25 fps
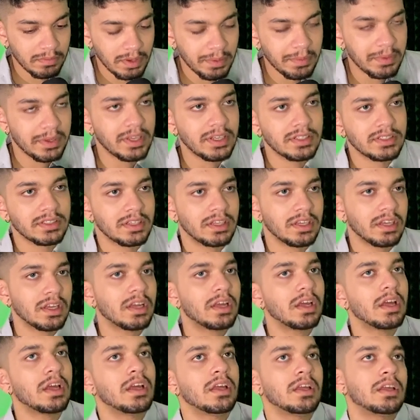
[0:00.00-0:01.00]
I mean,
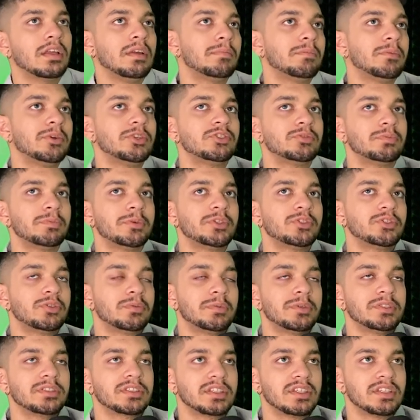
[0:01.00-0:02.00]
Mitch
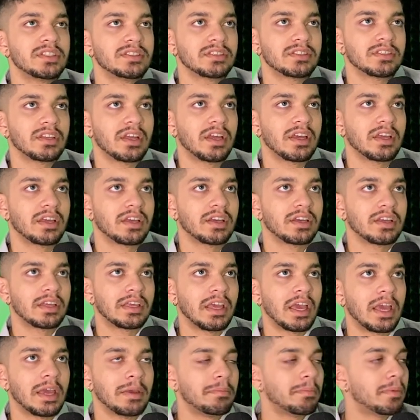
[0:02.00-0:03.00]
Trubisky is like a
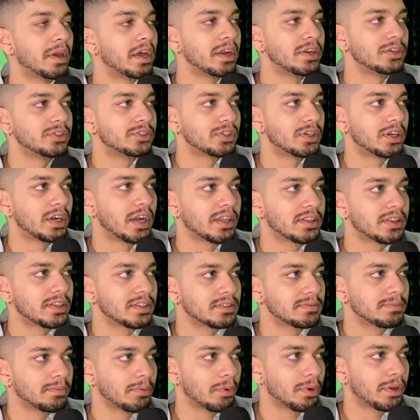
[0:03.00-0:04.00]
game manager at
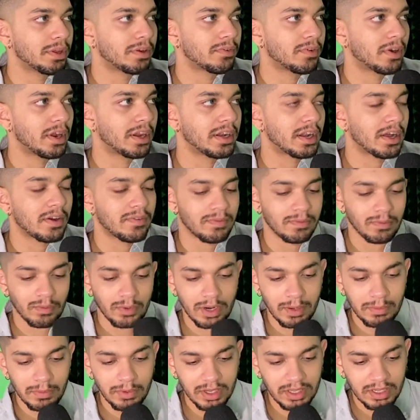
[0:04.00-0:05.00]
this point right now. From
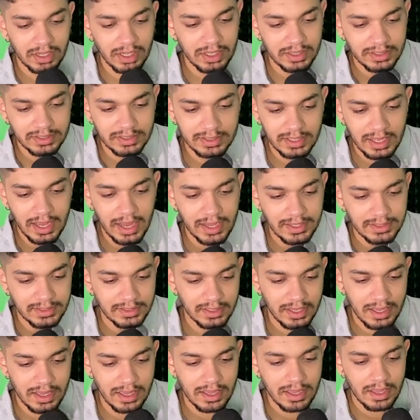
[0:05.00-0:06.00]
what I'm looking at the stats,
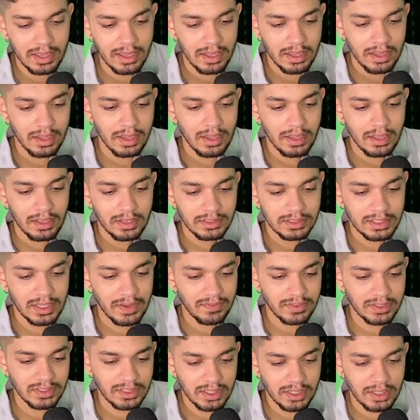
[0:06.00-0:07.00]
like
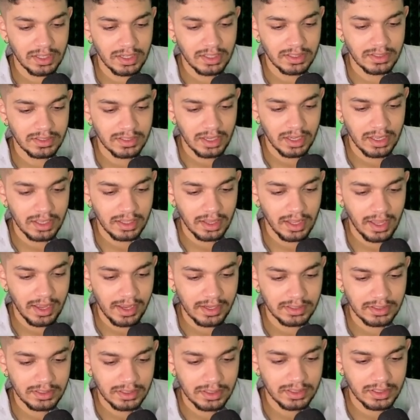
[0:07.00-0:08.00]
17-10
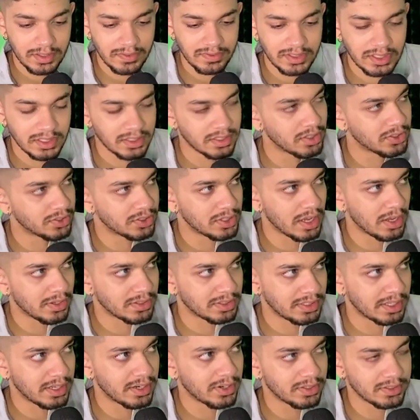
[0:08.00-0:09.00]
last year, 17 touchdowns,
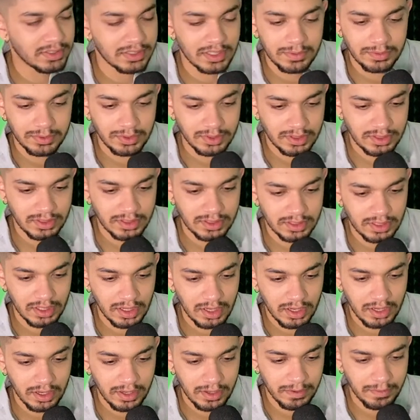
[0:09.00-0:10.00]
10
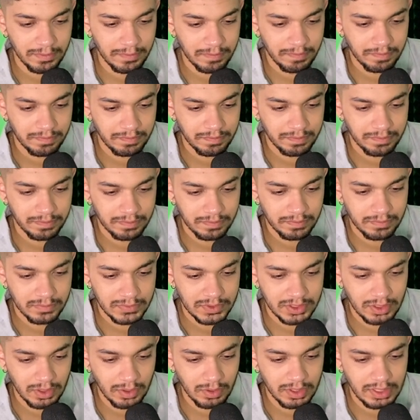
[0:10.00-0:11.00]
interceptions.
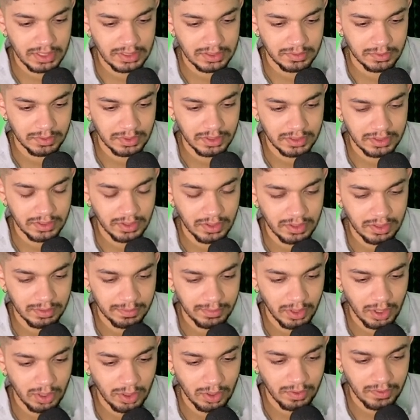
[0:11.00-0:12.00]
So he doesn't really turn the
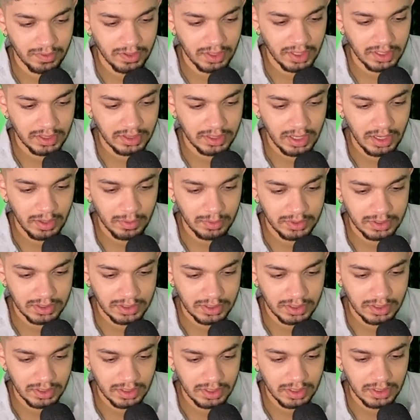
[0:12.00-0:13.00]
ball over like that, which is
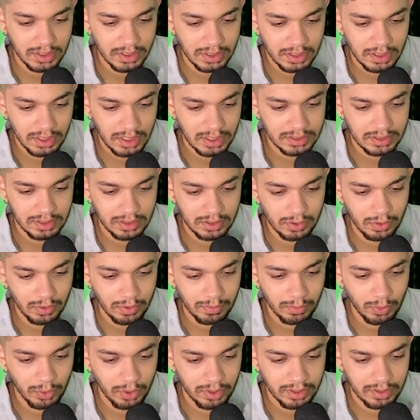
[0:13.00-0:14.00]
good. He hasn't
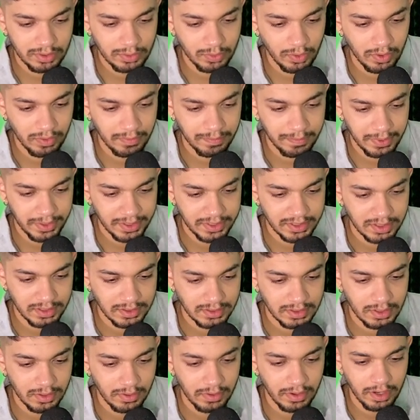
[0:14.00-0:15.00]
thrown more than 12 picks in
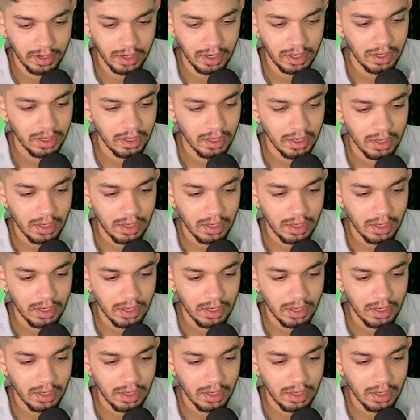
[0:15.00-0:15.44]
his career.